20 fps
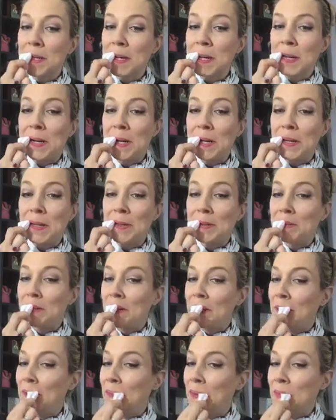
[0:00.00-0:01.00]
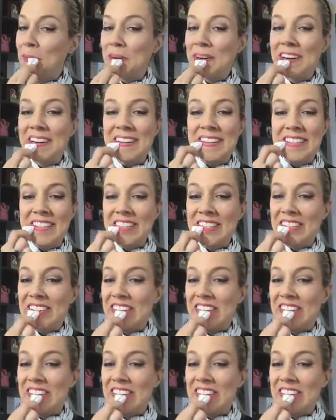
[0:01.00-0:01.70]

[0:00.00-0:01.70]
I have to swallow my pride on this